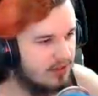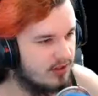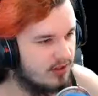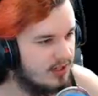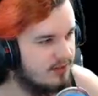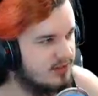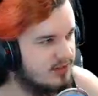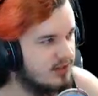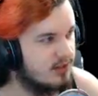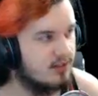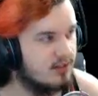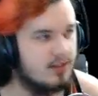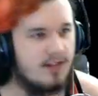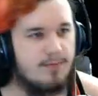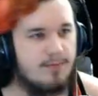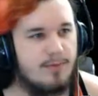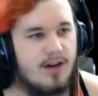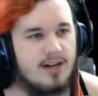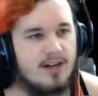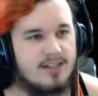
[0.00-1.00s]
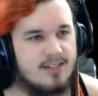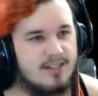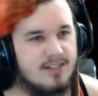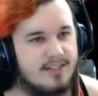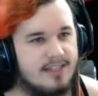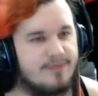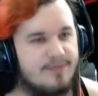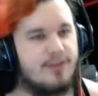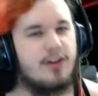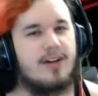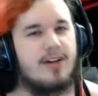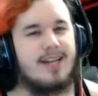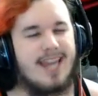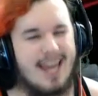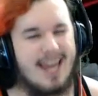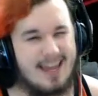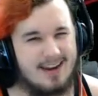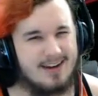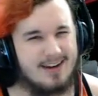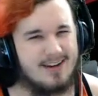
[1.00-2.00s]
with gloves in the glove box is if you're in
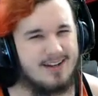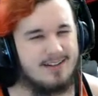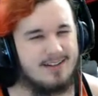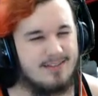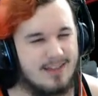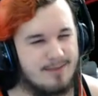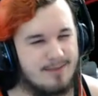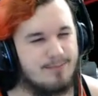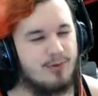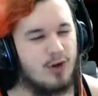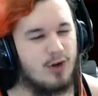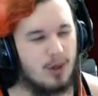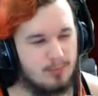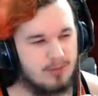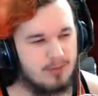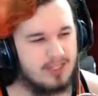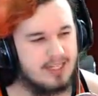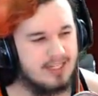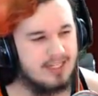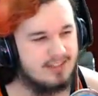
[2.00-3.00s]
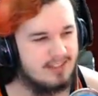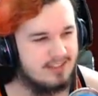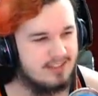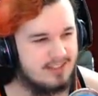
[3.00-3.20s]
Canada, then probably, because